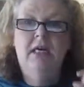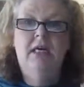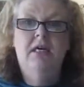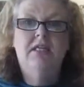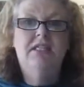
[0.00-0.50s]

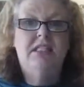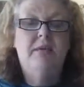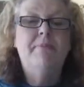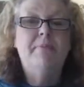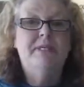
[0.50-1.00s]

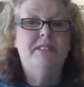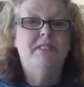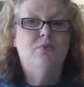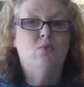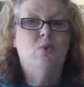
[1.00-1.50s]
supplements
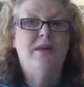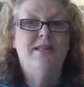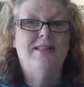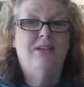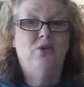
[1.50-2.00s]
is one
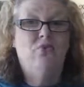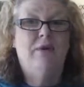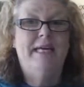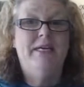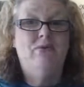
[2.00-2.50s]
of the
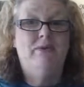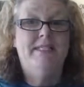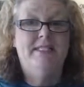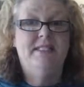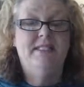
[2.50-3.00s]
great
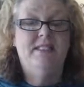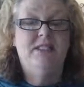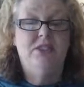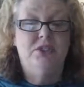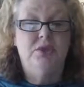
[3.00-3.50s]
reasons to
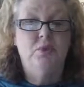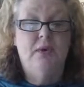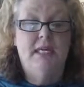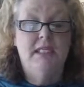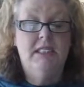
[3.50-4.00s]
do
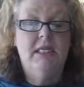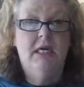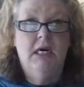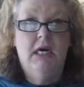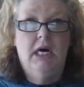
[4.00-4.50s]
it.
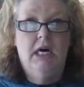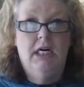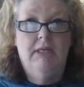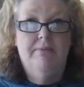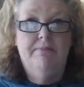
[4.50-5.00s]

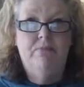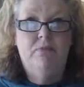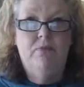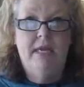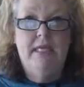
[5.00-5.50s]

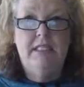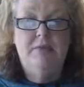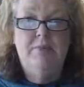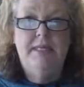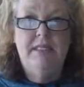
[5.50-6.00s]
It's
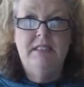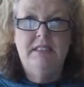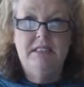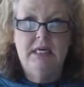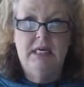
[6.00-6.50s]
been
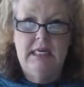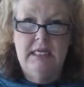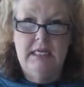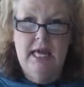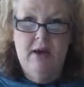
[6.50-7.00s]

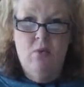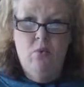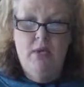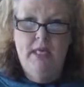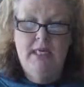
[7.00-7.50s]
studied that
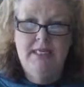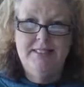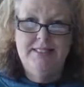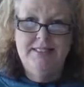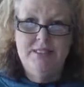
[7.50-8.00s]
when
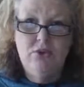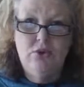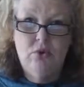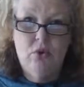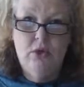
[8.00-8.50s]

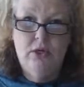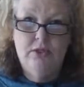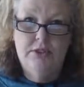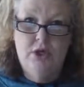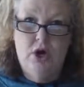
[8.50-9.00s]
essential
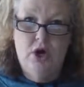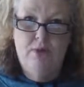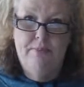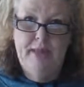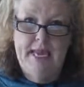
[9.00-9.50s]
oils
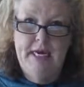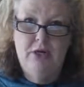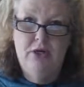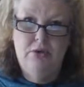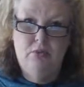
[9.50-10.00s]
are
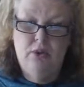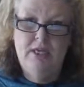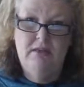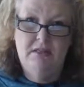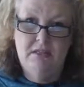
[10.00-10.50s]
paired
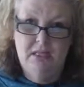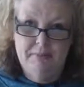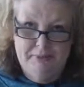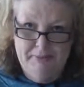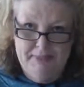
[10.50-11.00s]
with
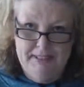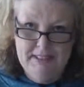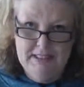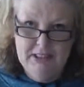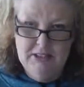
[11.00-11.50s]

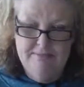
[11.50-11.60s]
supplements,